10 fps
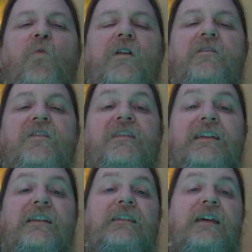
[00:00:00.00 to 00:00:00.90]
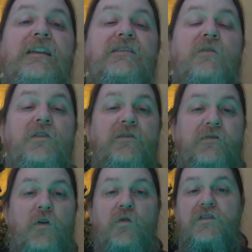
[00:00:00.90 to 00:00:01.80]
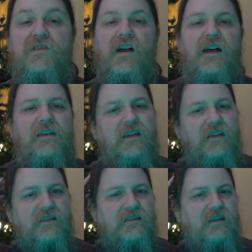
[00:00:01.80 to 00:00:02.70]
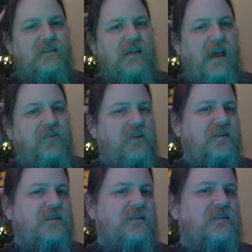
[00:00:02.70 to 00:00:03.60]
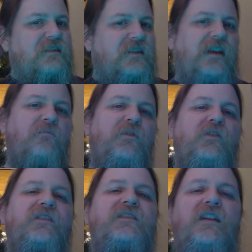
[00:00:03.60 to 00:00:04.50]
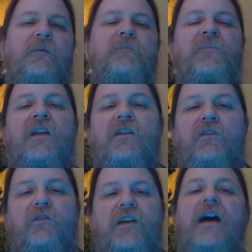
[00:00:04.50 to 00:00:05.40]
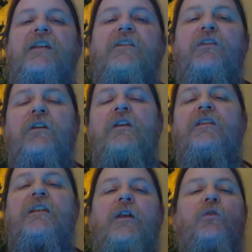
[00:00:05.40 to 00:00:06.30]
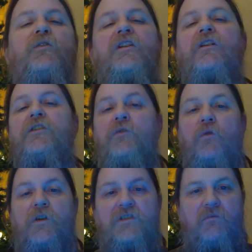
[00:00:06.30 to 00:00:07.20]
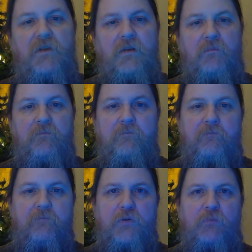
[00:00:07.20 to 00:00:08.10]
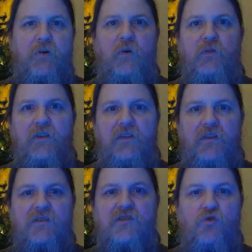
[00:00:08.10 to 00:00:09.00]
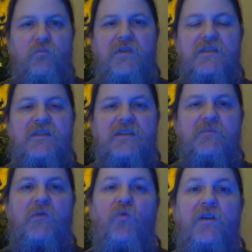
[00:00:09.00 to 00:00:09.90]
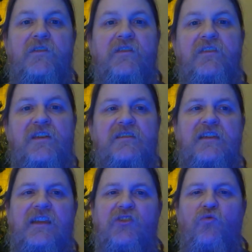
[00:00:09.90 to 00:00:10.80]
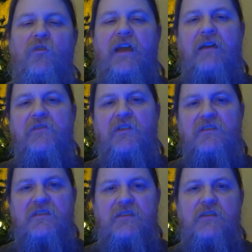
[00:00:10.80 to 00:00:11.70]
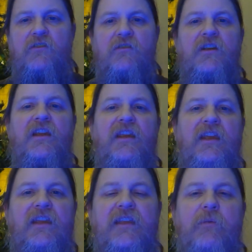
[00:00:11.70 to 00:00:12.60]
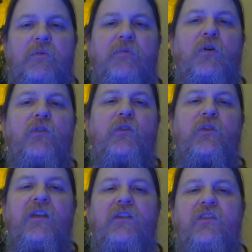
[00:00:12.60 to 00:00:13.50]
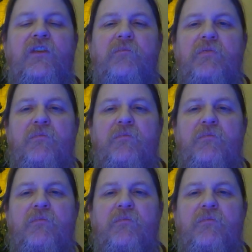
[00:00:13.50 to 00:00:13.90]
one of the things that it's going to focus on is ethics and sustainability. So that is, not only are you going to be proposing this new business, but one of the things that you will have to consider in that proposal is the